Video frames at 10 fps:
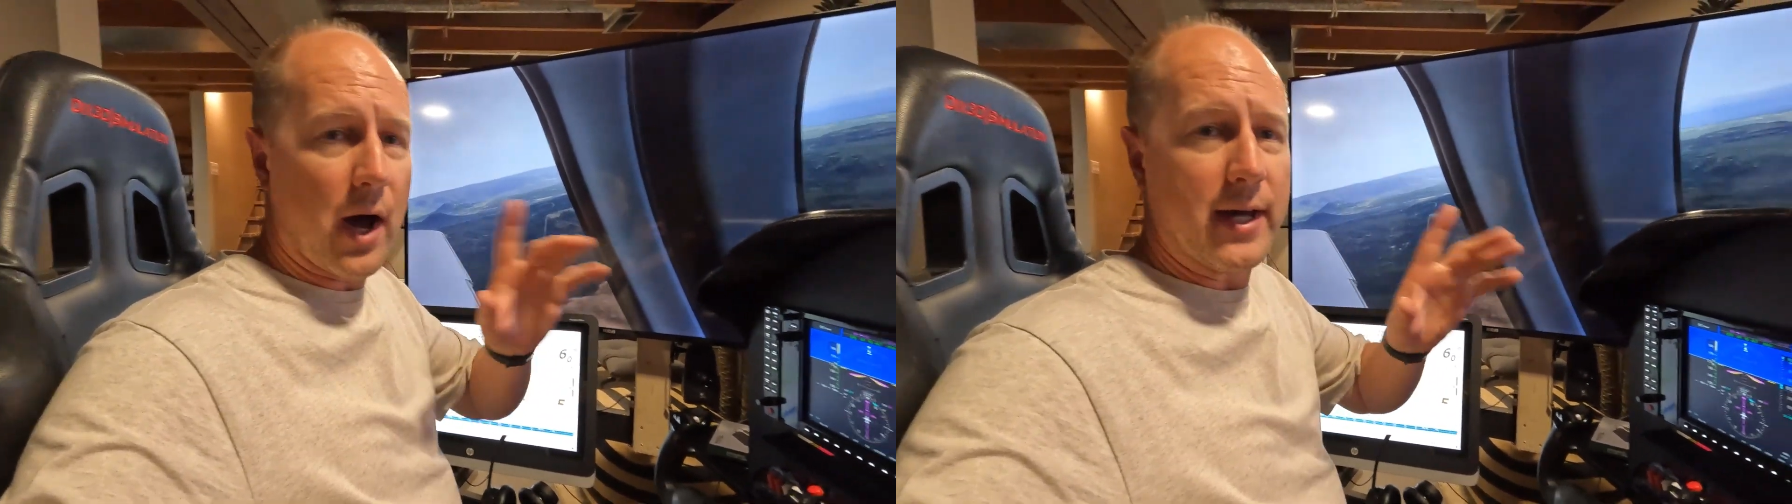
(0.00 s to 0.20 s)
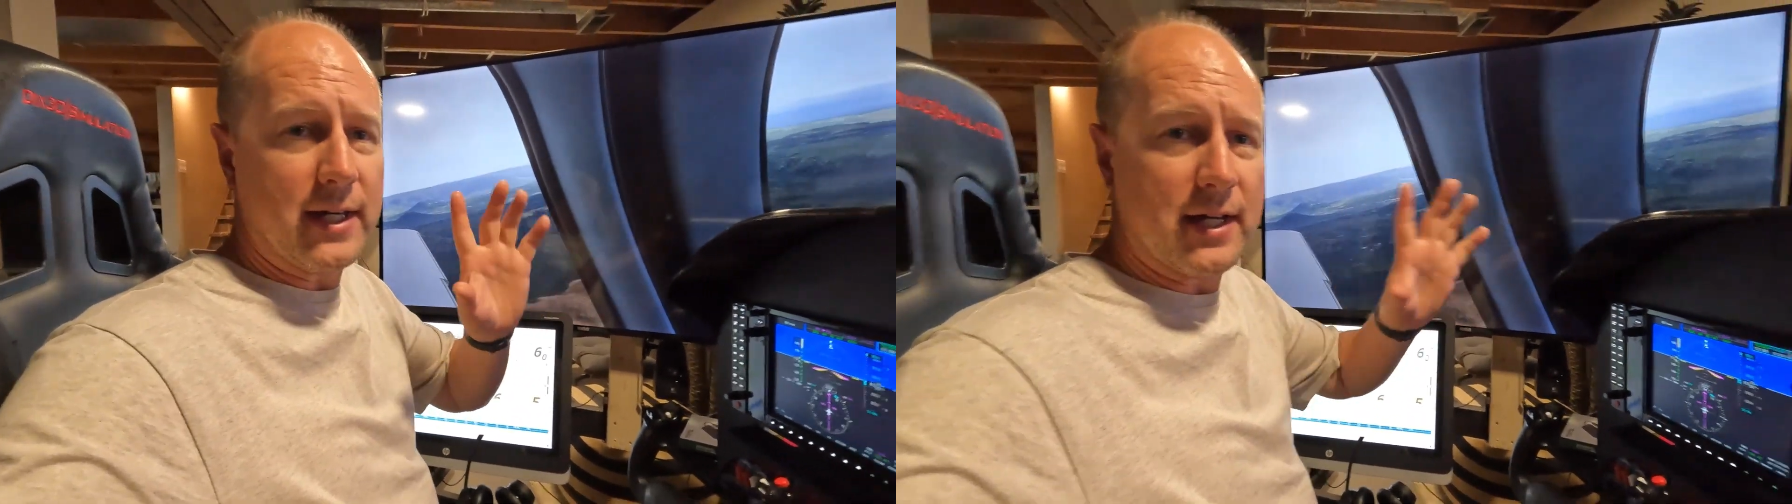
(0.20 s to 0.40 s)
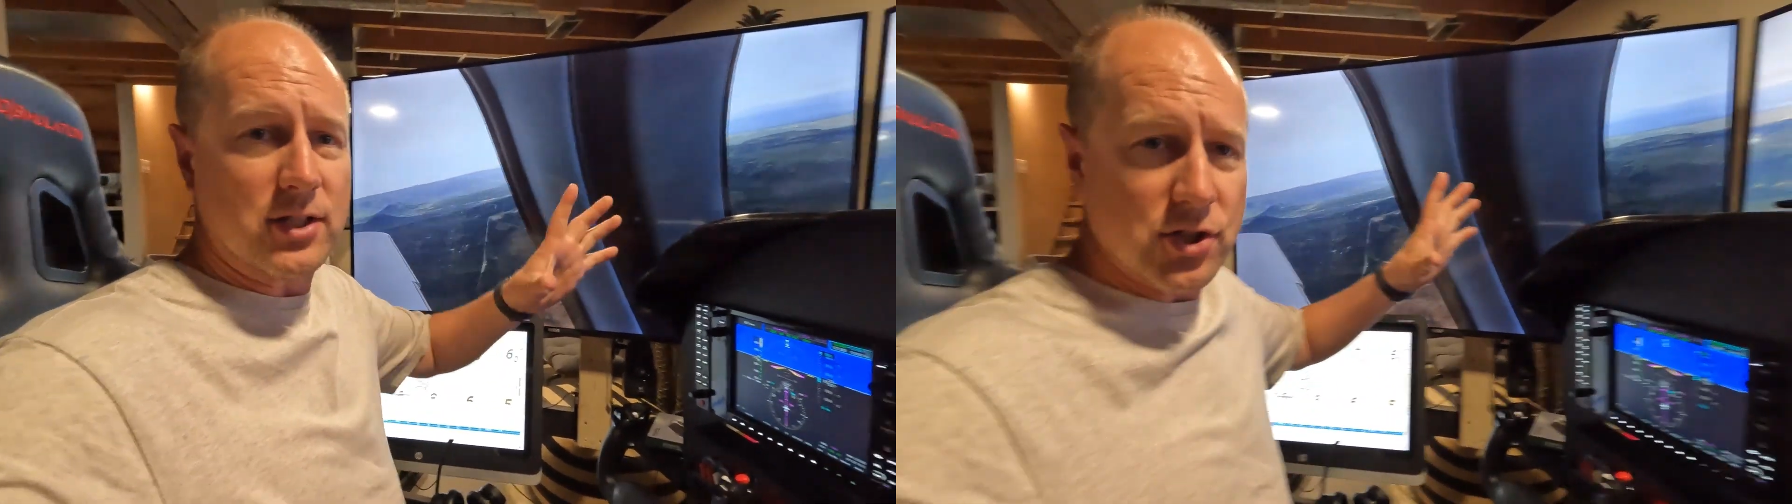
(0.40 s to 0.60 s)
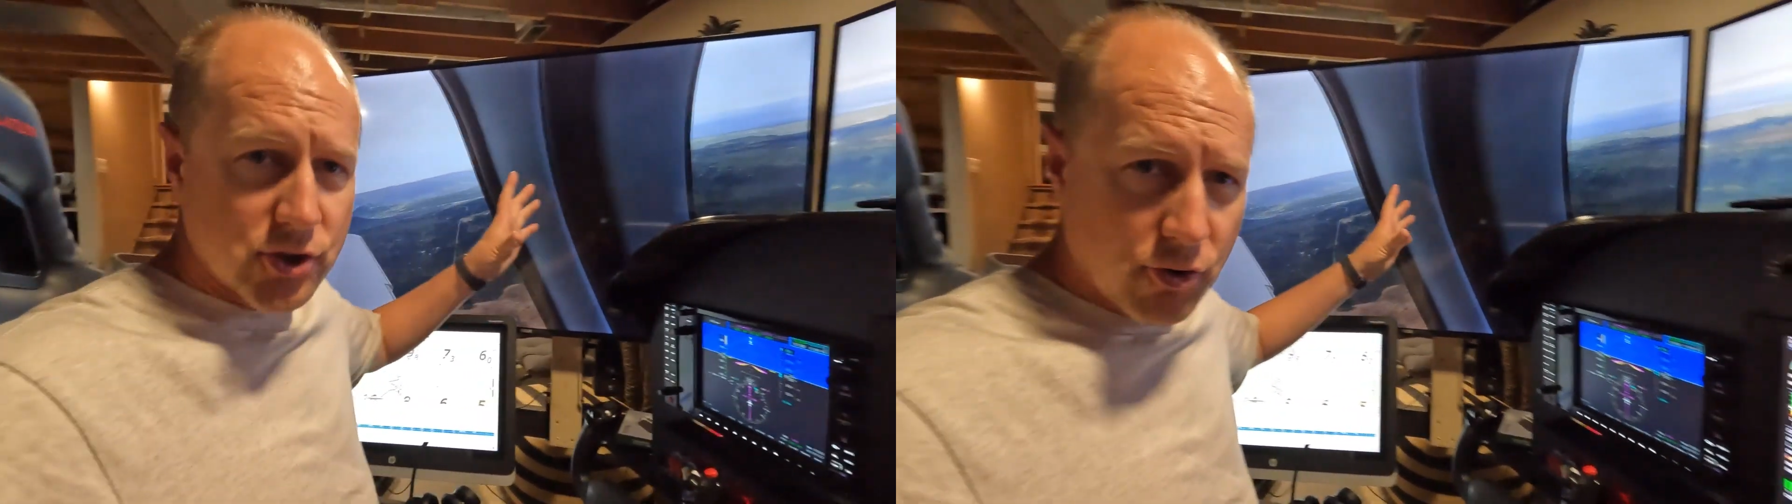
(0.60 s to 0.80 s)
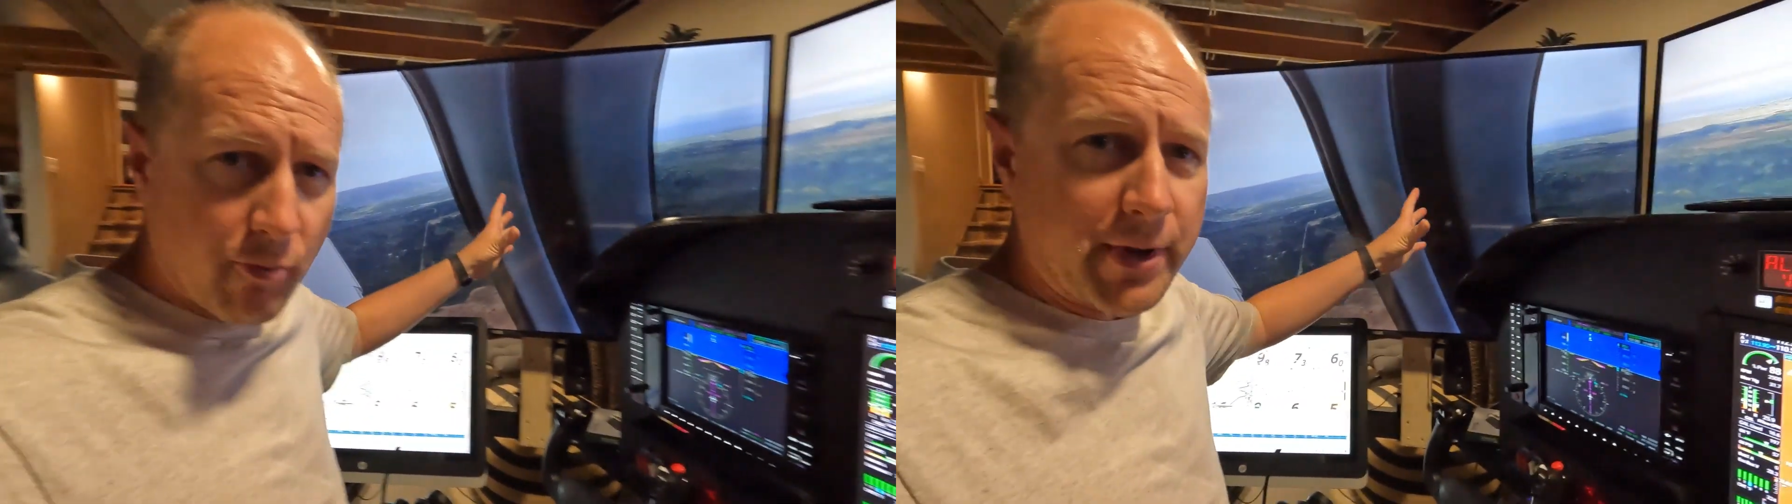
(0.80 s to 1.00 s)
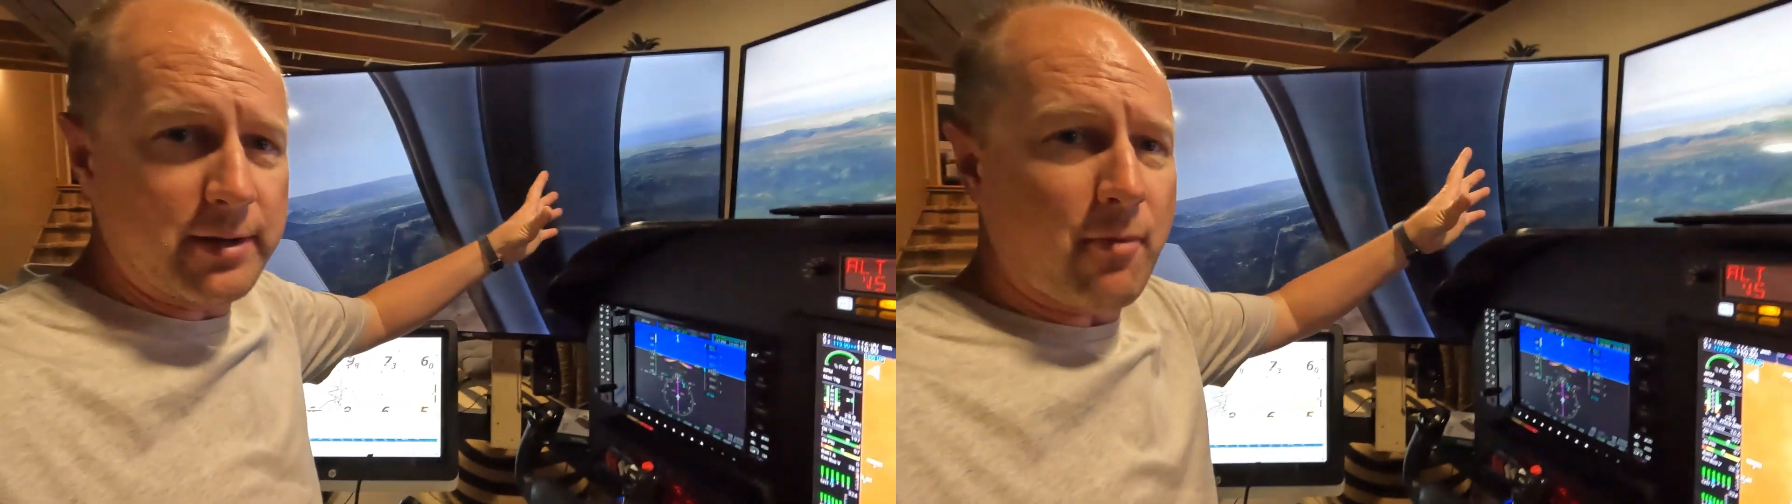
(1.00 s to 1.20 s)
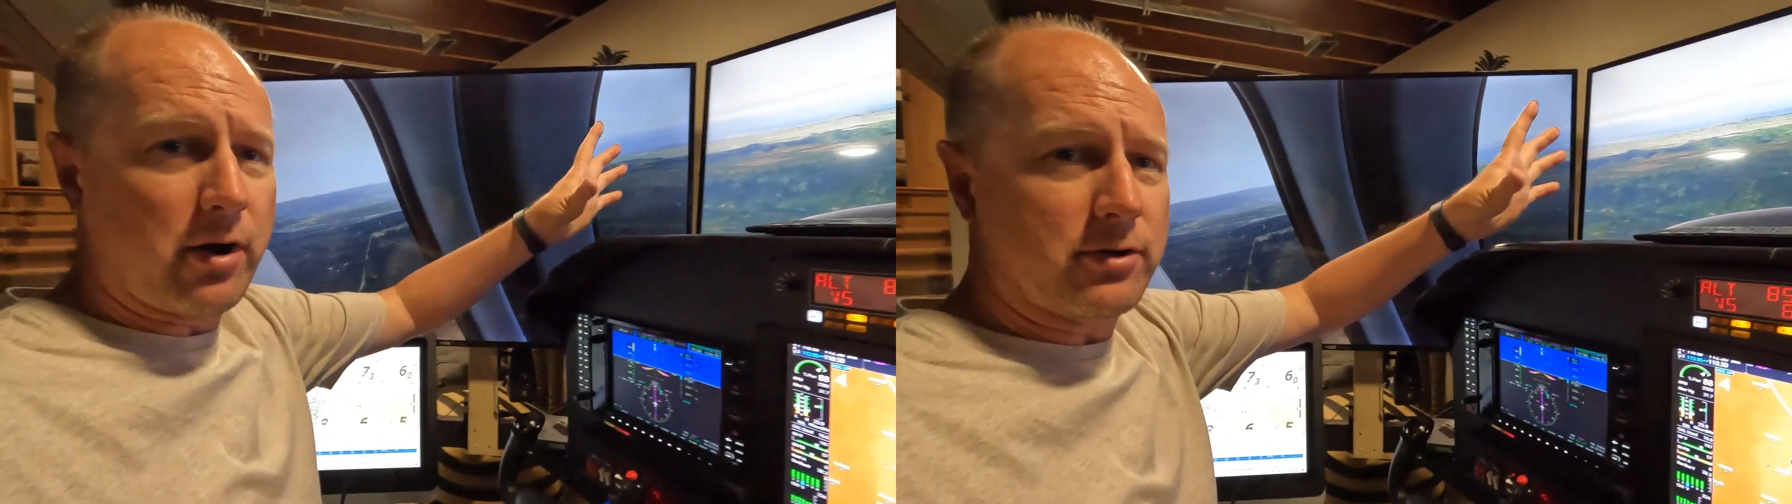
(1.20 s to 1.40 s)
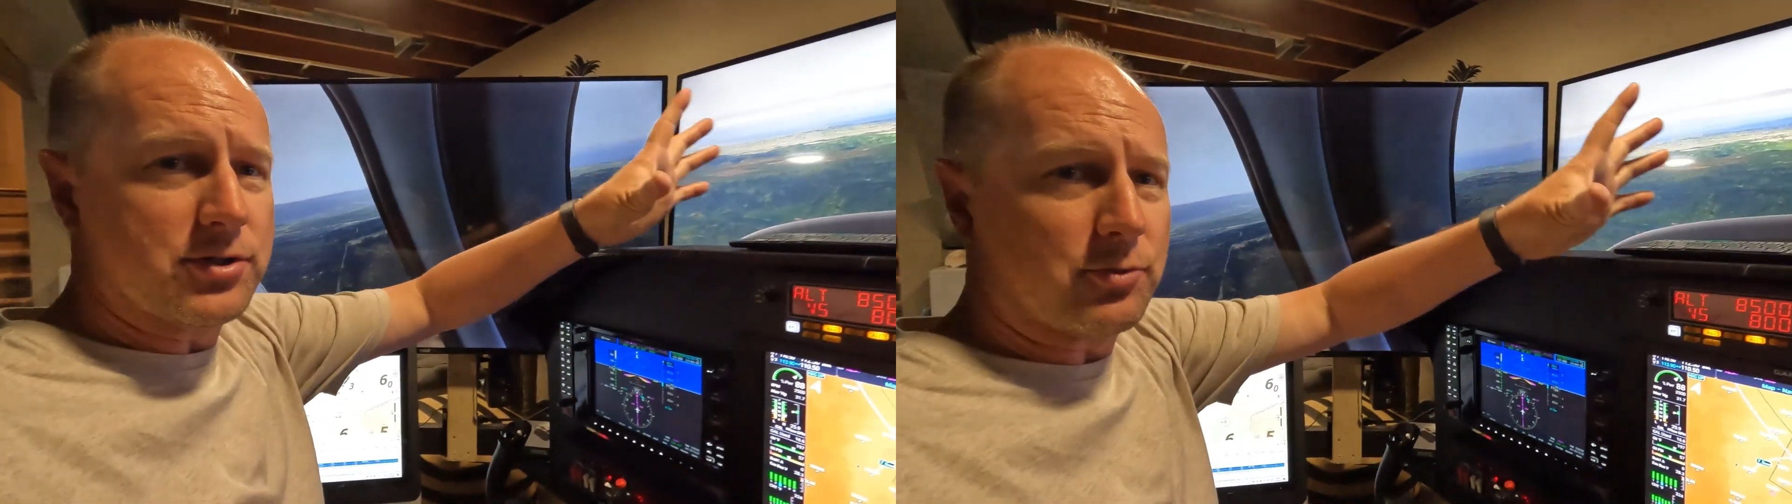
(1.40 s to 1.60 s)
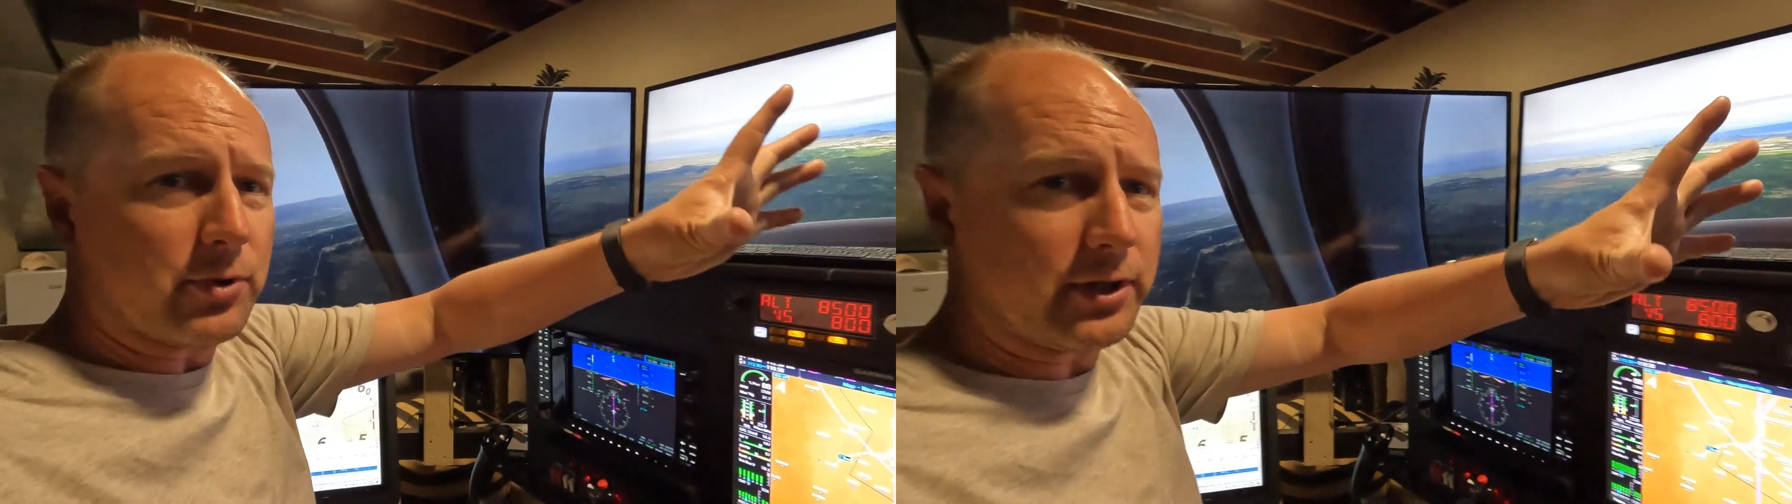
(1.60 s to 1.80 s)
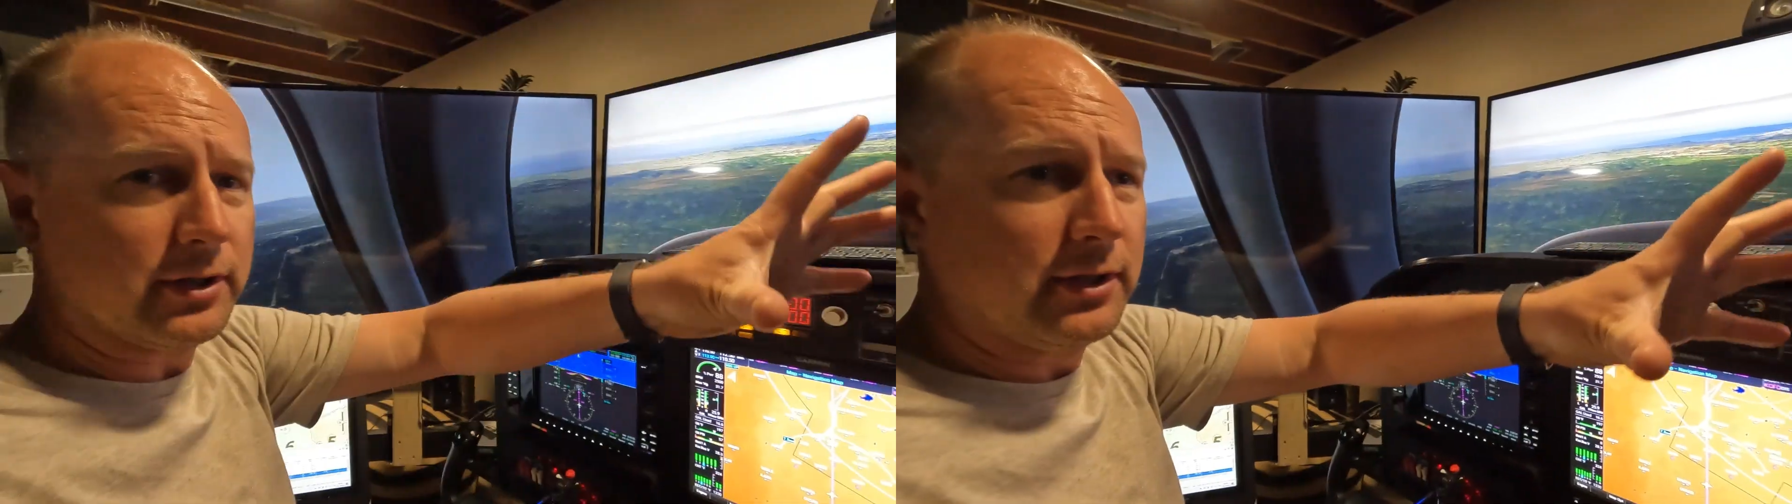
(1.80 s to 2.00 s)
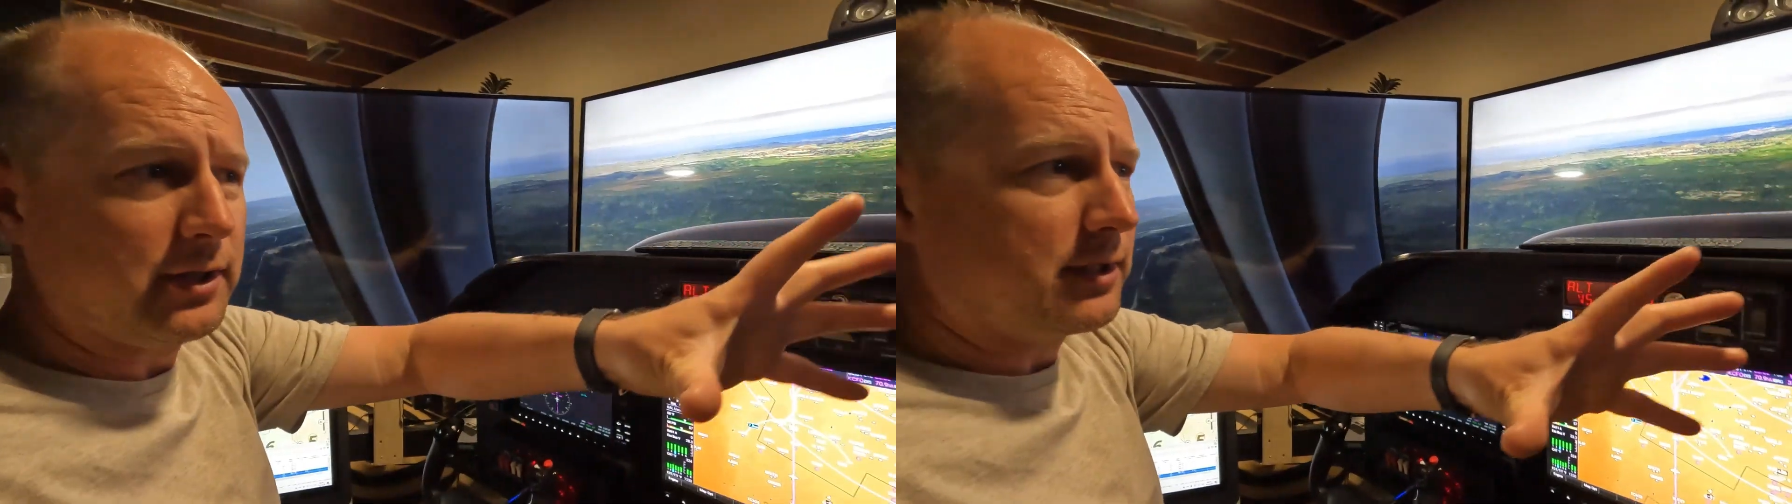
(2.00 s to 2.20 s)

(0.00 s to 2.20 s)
I get so many monitors to work.